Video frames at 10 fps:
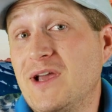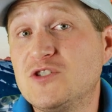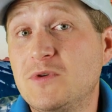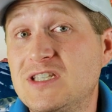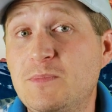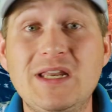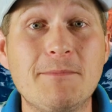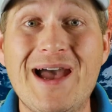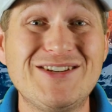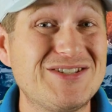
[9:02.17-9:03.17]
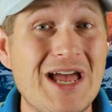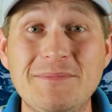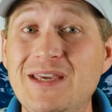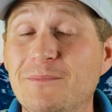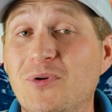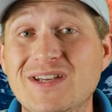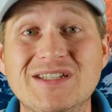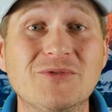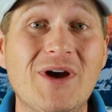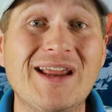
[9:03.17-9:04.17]
my swing speed, it might just not be
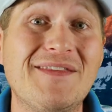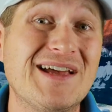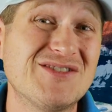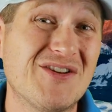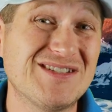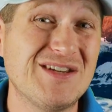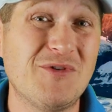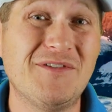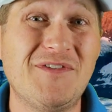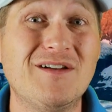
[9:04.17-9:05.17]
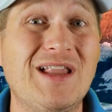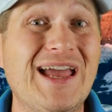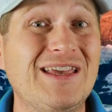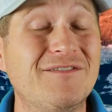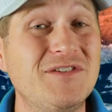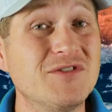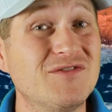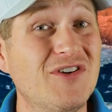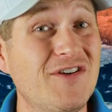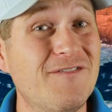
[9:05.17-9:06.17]
compressing right, and that's honestly what it felt like. It feels
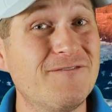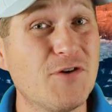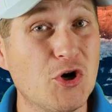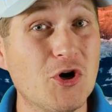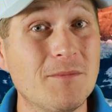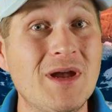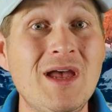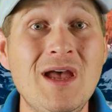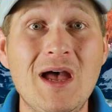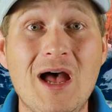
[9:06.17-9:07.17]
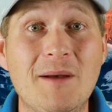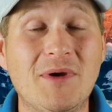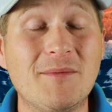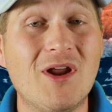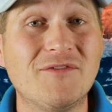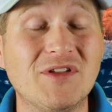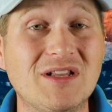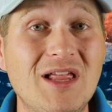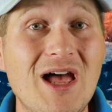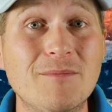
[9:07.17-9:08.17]
very firm coming off the
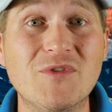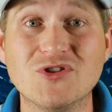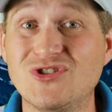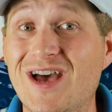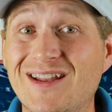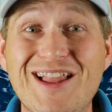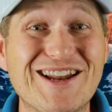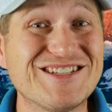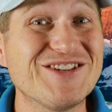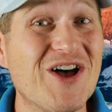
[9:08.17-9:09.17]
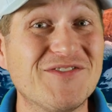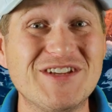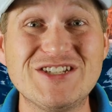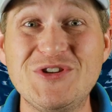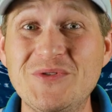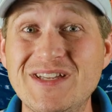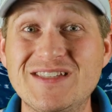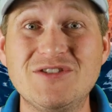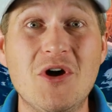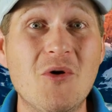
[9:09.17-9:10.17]
club. There's not a lot of softness to it,
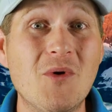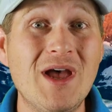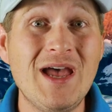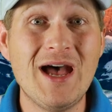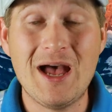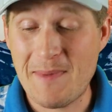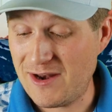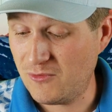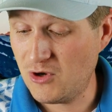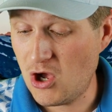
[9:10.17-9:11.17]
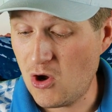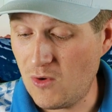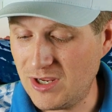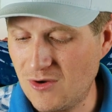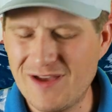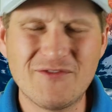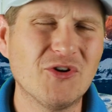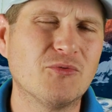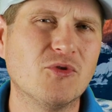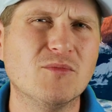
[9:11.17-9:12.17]
so I don't know. You know, I've
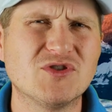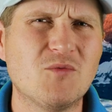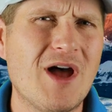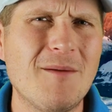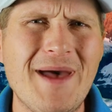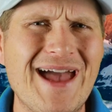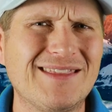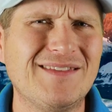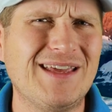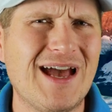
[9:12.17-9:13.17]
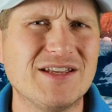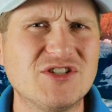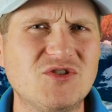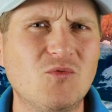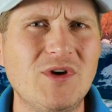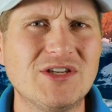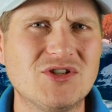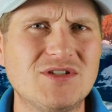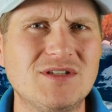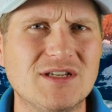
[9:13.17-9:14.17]
heard rumors a while back that they kind of
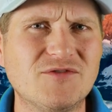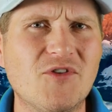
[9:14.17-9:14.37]
switched as